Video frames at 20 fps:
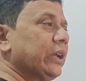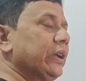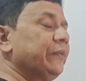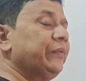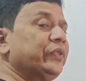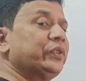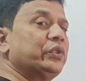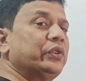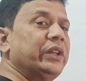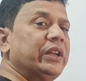
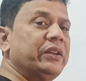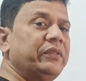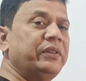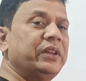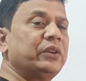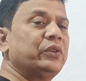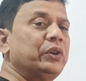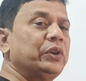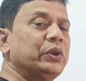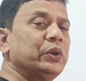Okay, today
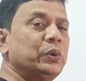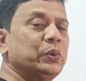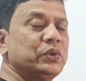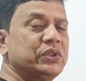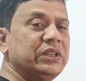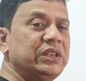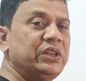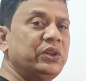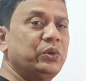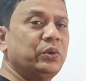we are going to do
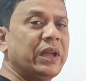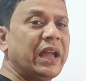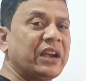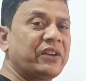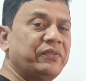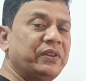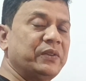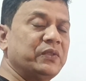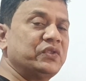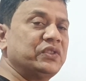scene 2,
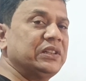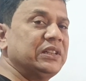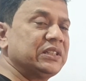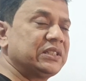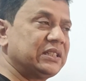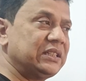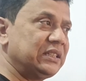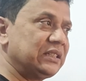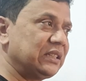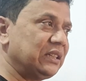Act 5 of
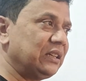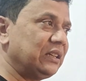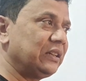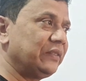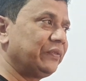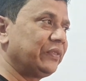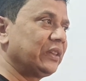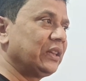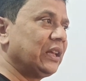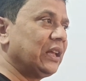Julius Caesar.
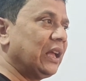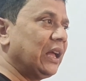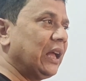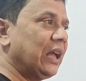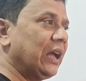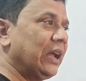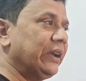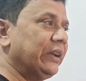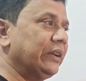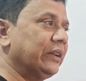
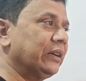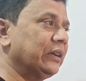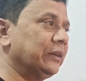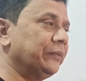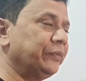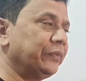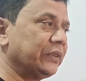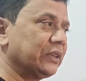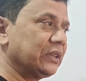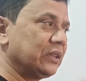And
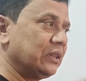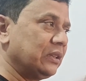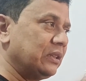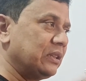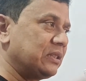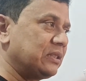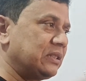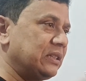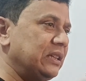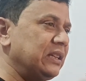
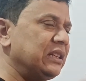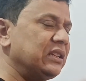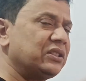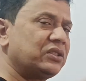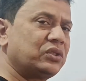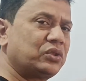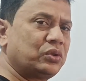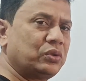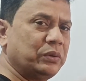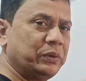this scene
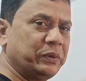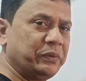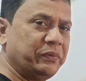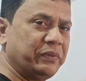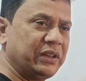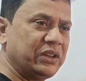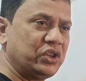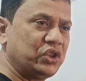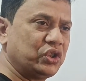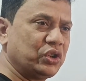is
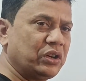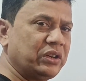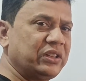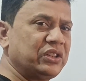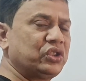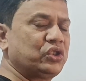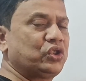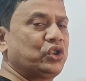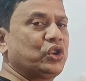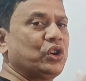very
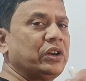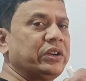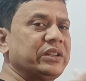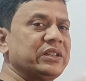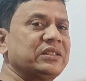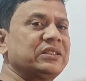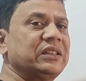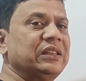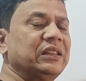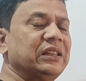short, the
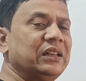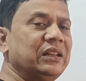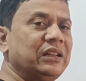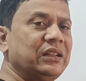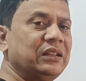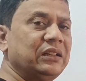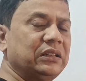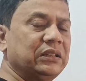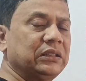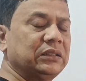shortest in
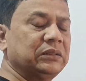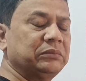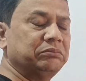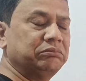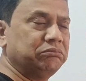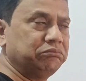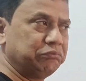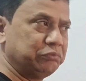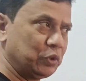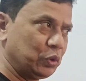the
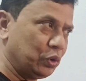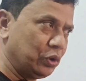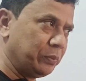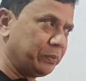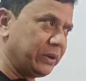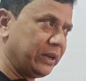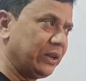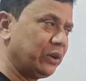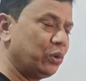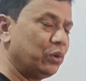whole
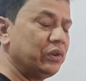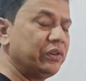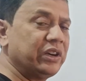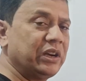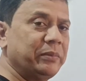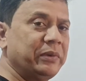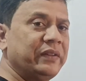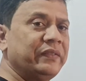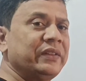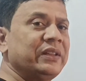play, whole
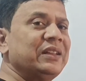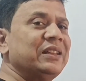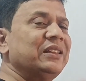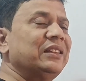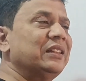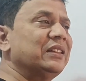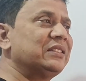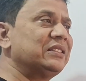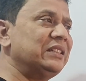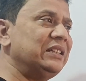drama.
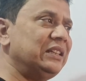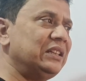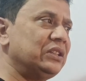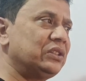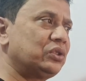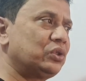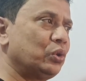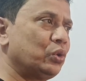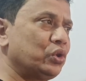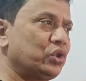The scene
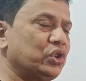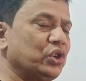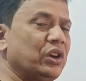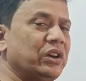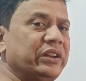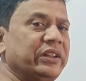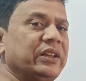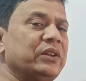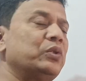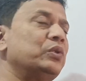is so
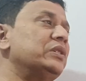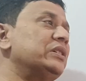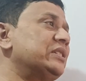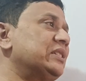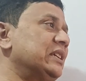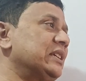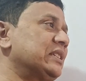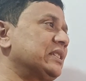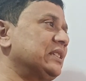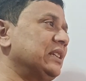short, there are only
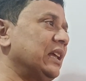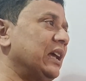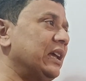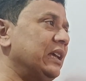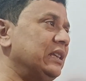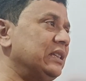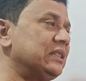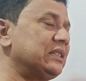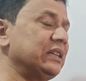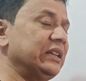6
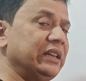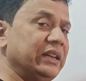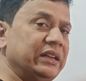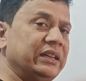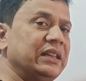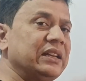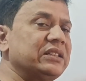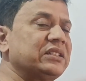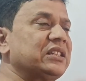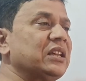lines in
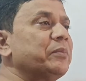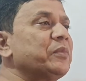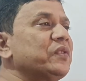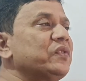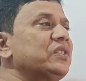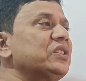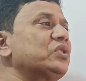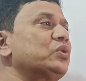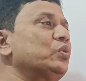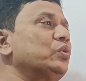it that some
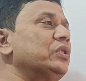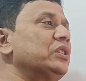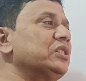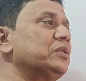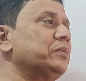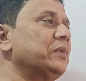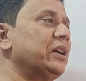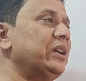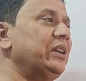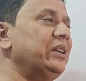of the
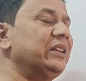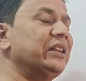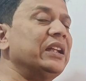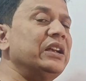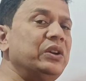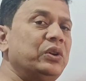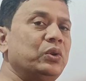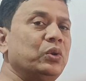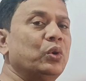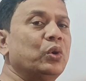students might
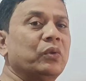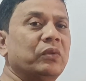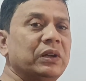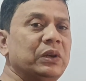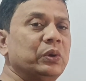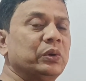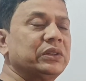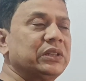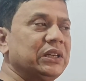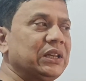tend to
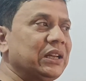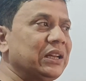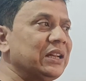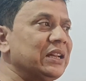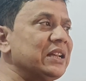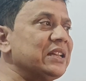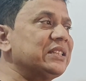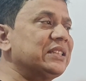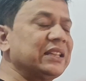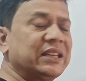overlook the
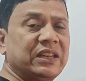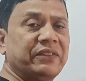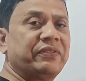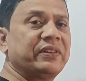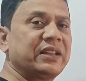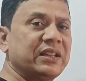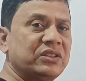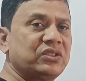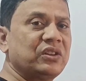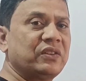
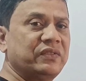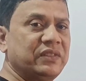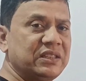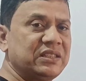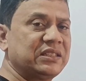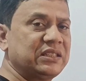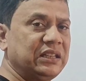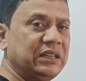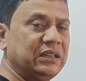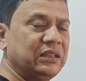significance of
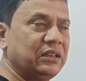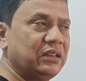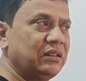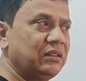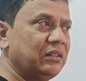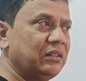this scene.